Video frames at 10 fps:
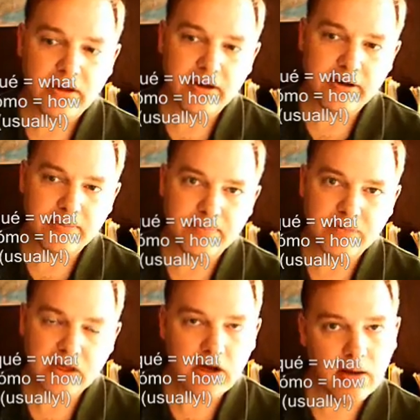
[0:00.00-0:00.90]

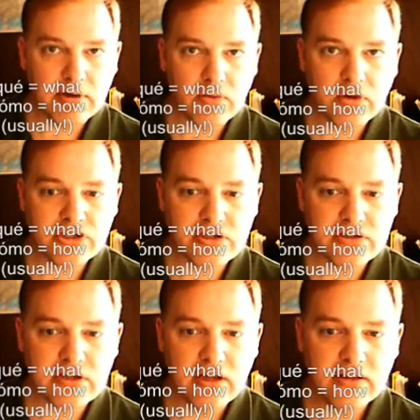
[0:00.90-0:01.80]
common
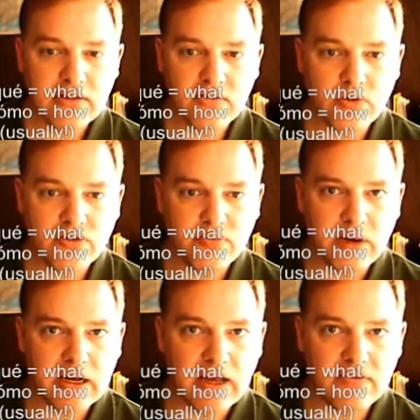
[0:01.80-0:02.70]
questions, these words
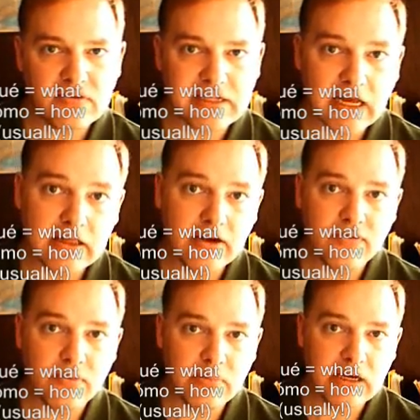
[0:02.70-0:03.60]
might have slightly
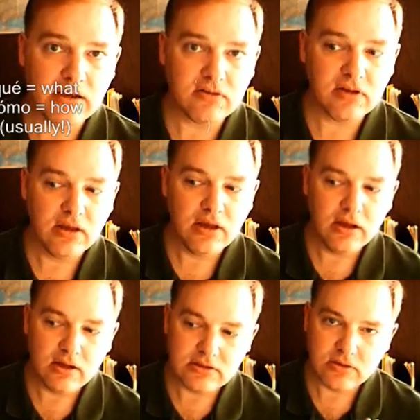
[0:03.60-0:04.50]
different meanings.
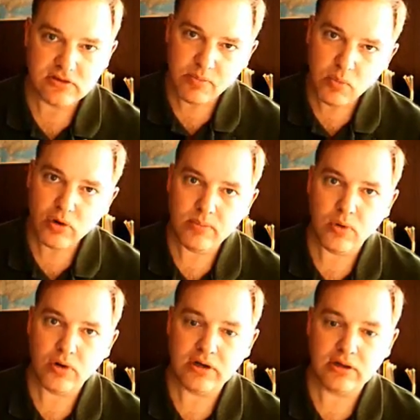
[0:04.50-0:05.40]
And so it's more
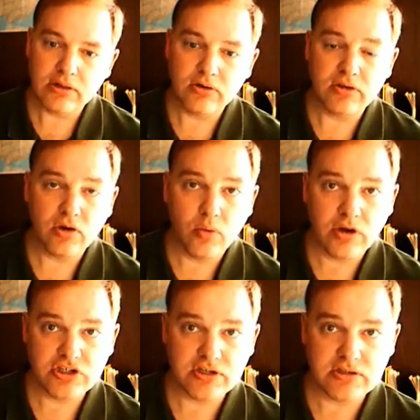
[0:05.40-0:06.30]
important to learn the
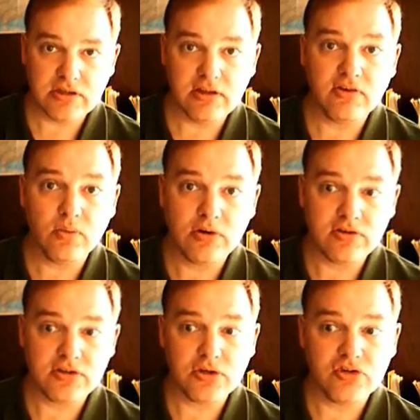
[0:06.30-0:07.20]
questions that these words
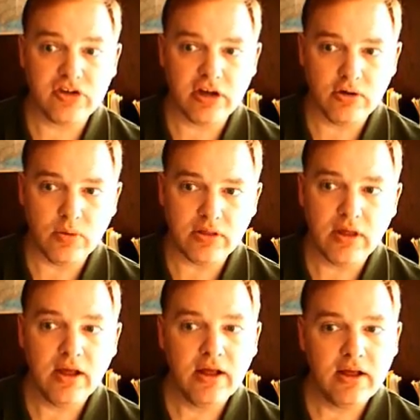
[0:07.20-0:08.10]
are associated with
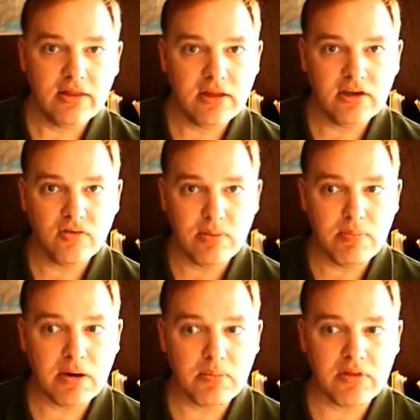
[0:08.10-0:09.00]
than to
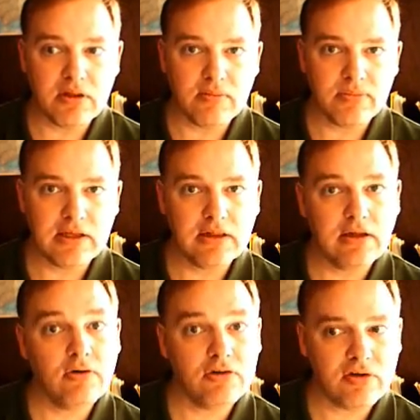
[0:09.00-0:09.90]
remember the literal